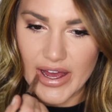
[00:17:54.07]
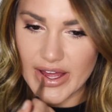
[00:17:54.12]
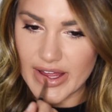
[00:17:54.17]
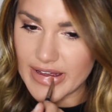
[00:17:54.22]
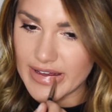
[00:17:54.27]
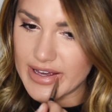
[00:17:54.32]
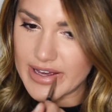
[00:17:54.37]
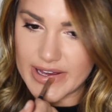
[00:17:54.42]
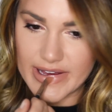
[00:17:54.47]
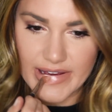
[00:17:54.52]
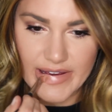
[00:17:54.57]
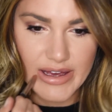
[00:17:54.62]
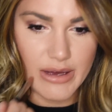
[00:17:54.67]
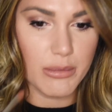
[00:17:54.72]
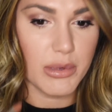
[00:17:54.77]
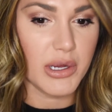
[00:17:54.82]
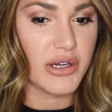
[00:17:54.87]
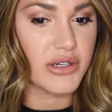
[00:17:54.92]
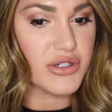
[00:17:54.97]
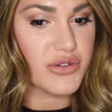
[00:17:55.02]
I think it
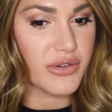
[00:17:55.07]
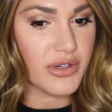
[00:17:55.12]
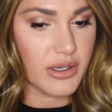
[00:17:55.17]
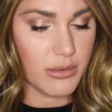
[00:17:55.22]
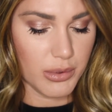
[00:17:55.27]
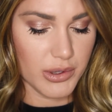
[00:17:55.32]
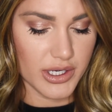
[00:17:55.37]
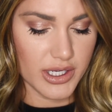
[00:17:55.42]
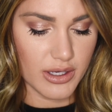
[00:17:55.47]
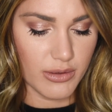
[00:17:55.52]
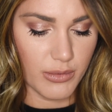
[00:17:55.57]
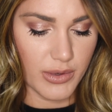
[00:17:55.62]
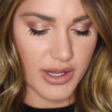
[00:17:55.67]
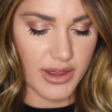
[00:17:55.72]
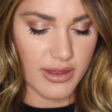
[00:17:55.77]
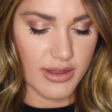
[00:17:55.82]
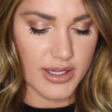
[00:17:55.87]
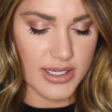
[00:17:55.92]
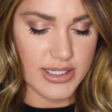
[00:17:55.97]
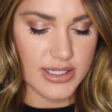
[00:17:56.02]
pairs really pretty
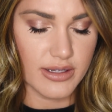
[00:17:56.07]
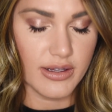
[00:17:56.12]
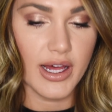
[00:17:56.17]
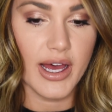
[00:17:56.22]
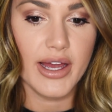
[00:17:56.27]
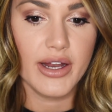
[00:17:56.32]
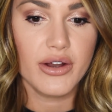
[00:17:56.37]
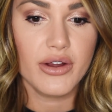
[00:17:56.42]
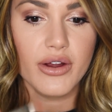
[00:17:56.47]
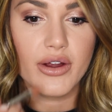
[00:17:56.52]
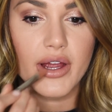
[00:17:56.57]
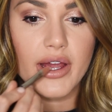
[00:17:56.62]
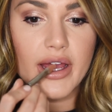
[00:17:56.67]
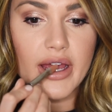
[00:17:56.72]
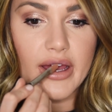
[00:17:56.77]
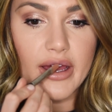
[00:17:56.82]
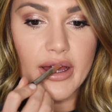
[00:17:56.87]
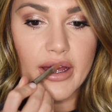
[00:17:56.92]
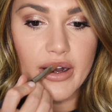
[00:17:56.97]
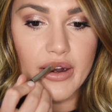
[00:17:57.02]
with this liner
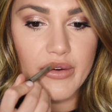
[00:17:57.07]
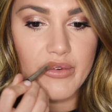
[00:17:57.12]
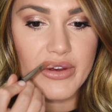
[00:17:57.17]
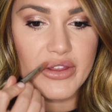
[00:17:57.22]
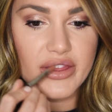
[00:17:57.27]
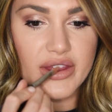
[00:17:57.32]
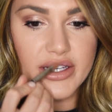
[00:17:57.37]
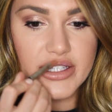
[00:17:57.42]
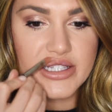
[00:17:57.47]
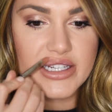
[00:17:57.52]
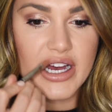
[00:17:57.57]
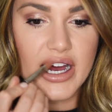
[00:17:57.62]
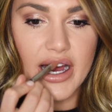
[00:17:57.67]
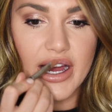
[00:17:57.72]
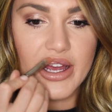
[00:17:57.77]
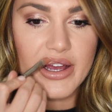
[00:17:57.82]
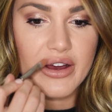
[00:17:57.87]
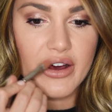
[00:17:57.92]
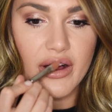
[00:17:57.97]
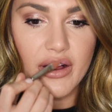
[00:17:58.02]
and with this
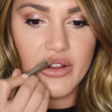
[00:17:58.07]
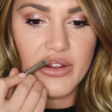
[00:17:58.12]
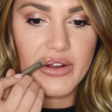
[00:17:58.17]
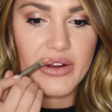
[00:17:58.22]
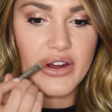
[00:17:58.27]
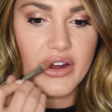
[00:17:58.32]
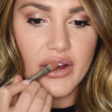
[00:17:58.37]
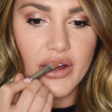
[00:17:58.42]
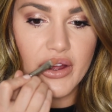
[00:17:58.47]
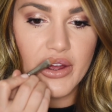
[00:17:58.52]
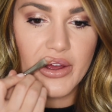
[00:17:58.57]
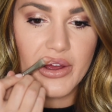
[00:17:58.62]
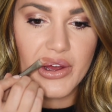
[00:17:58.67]
eye color.